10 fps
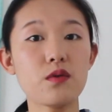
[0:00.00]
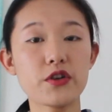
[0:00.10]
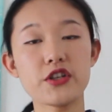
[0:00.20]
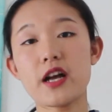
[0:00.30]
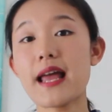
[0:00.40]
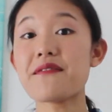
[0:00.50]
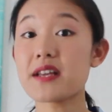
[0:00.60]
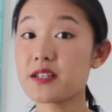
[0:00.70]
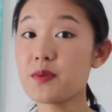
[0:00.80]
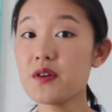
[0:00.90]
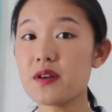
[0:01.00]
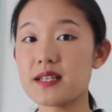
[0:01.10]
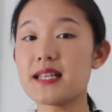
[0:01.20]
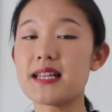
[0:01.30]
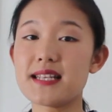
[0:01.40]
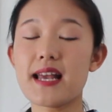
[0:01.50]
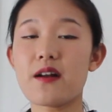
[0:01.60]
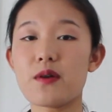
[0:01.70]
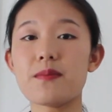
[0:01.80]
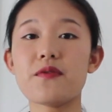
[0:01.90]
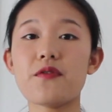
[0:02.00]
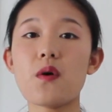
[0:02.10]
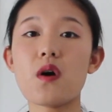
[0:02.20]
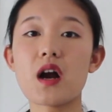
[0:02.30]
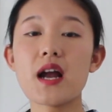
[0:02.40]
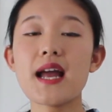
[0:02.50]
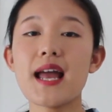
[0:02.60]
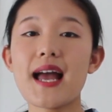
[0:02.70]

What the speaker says: or do not have experience in this area before,